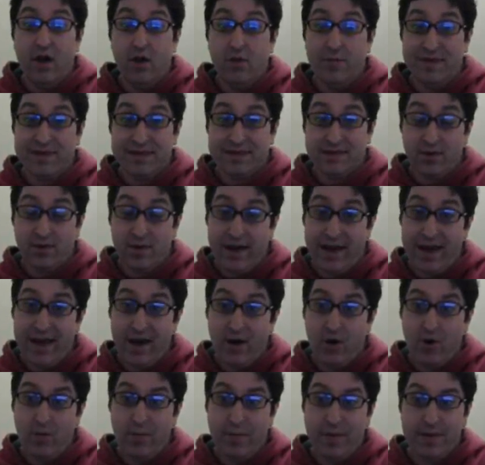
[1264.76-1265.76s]
Hope it's not a
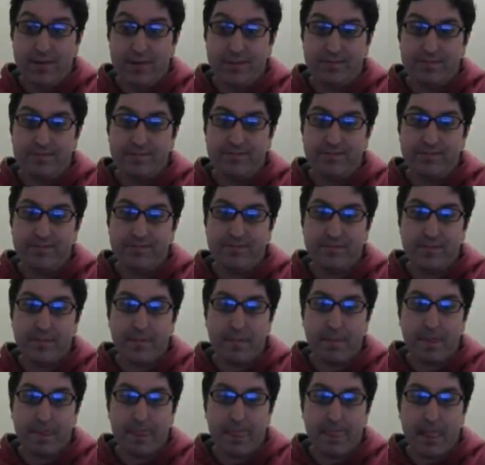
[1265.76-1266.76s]
helmet.
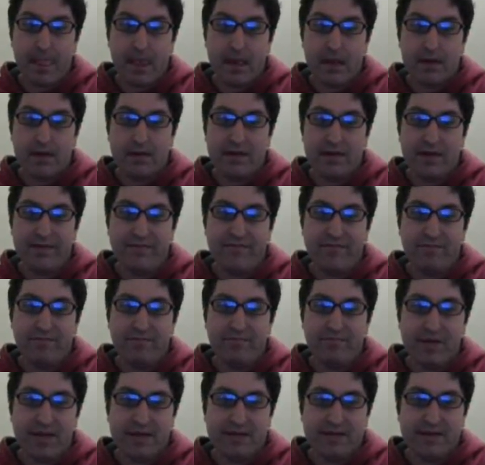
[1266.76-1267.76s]
It
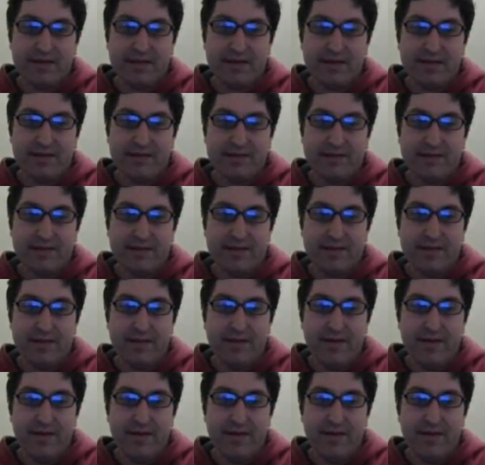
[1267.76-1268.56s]
bloody is.